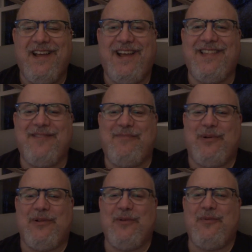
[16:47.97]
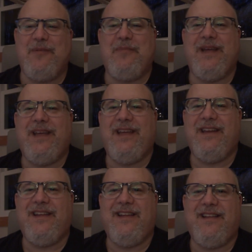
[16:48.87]
as I'm pulling one big
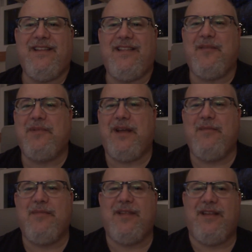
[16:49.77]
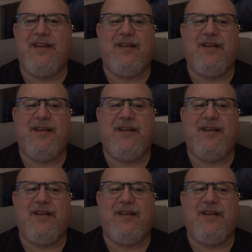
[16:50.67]
in, and sometimes